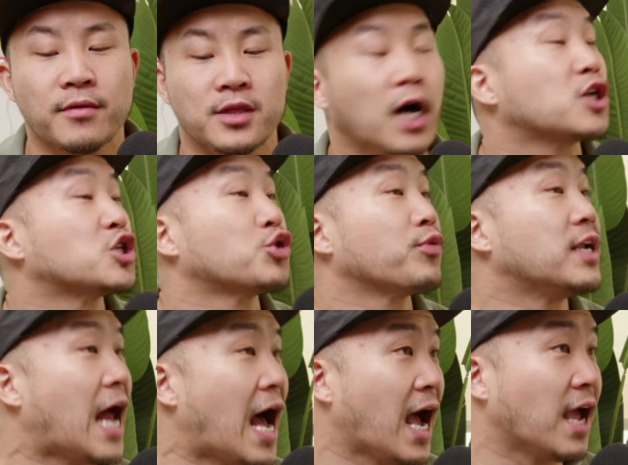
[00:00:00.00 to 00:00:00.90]
luxury
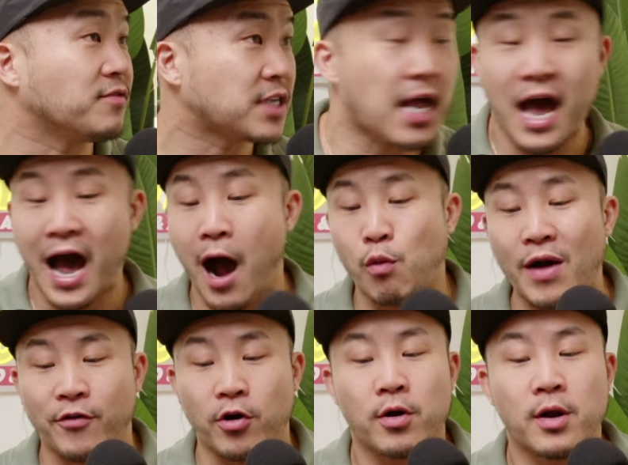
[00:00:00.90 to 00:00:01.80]
knives.
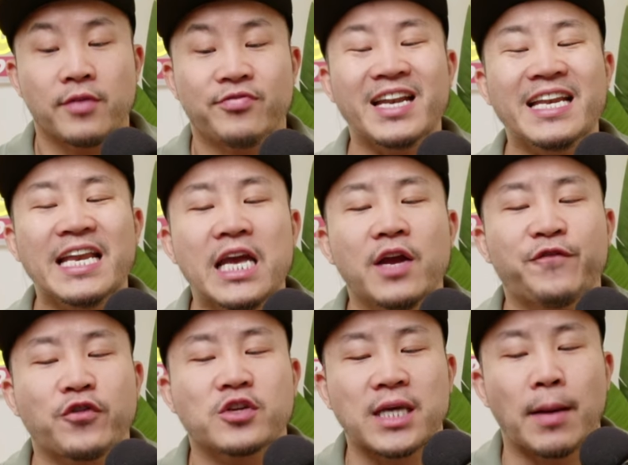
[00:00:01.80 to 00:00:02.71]
However, the need
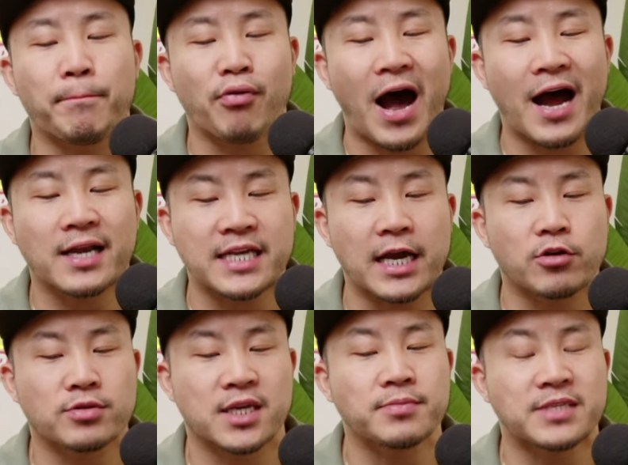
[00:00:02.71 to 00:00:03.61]
for some products,
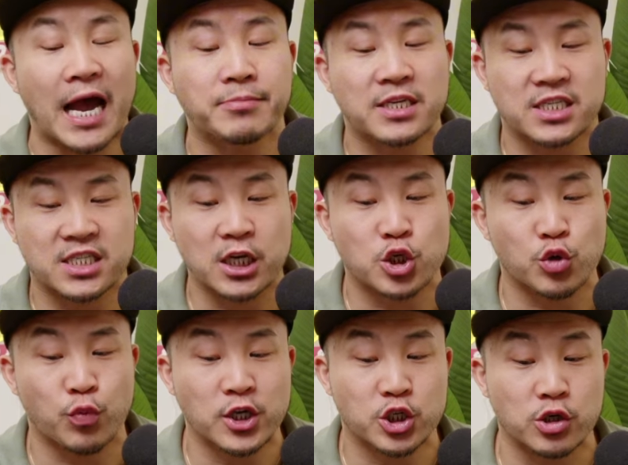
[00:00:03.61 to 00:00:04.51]
Andrew, sometimes it's
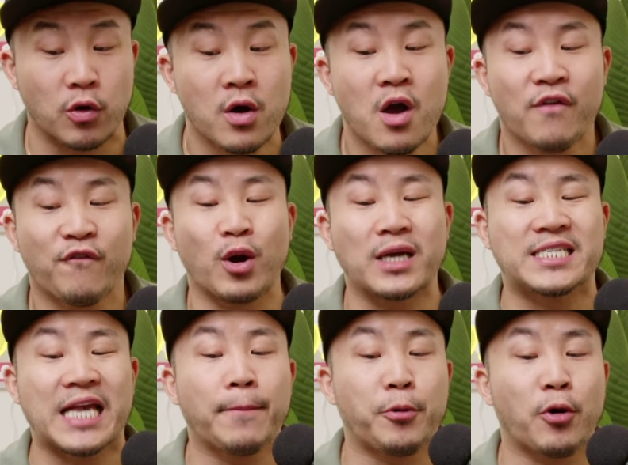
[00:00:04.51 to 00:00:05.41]
situational. For
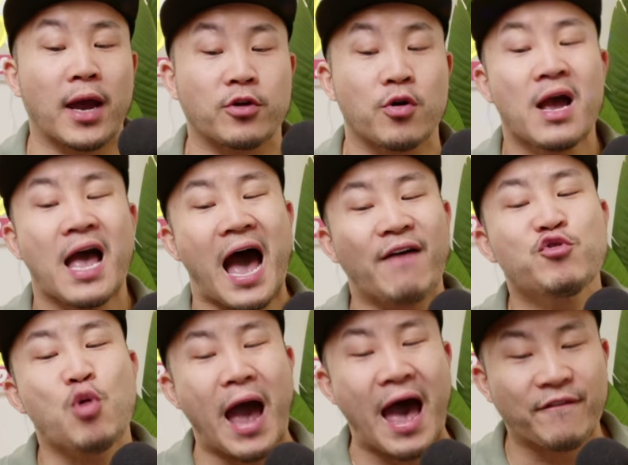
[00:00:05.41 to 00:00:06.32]
example, Andrew, have
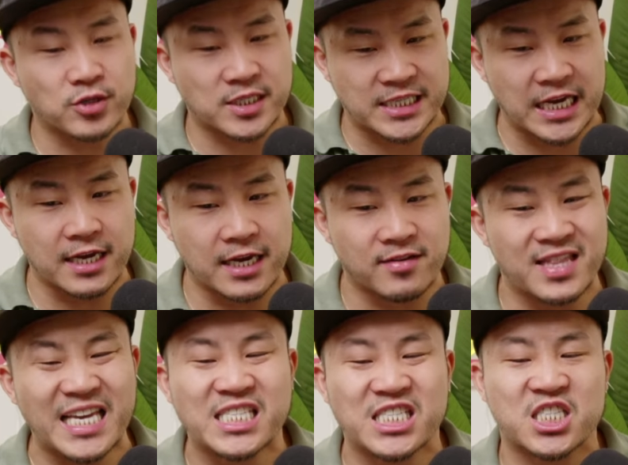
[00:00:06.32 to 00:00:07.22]
you ever seen
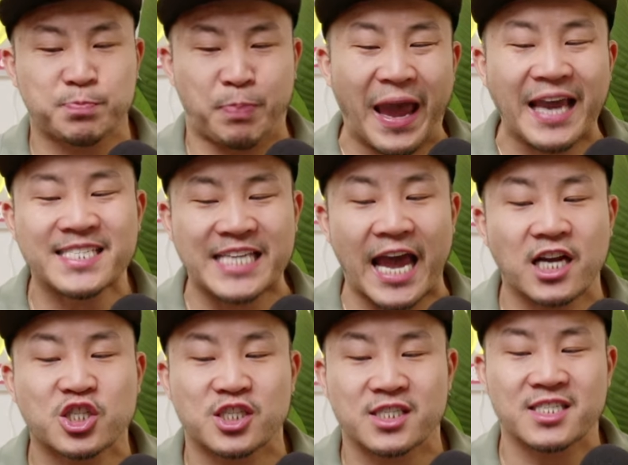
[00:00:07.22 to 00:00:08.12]
these
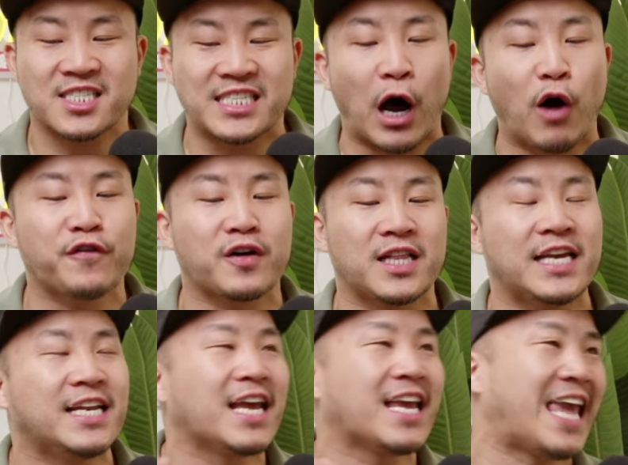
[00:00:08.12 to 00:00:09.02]
space-age
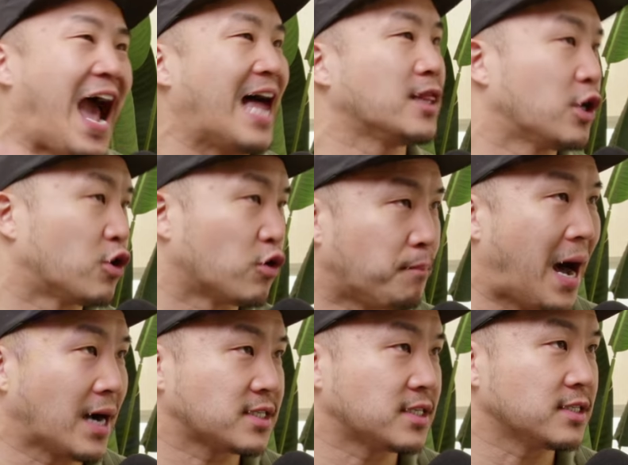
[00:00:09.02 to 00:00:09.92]
self-cleaning cat litter
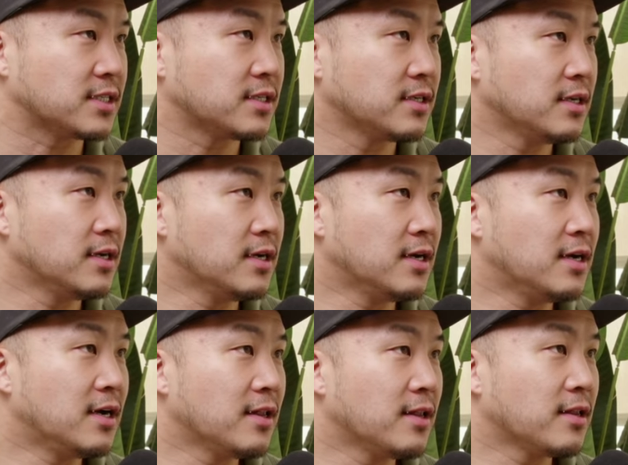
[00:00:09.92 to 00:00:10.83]
boxes?
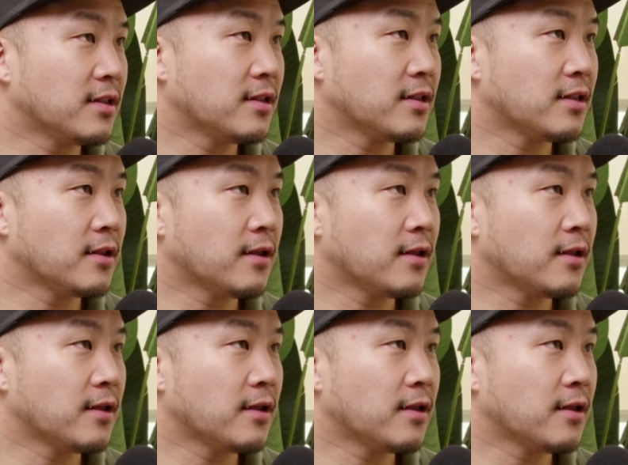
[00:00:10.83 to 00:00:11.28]
Right. I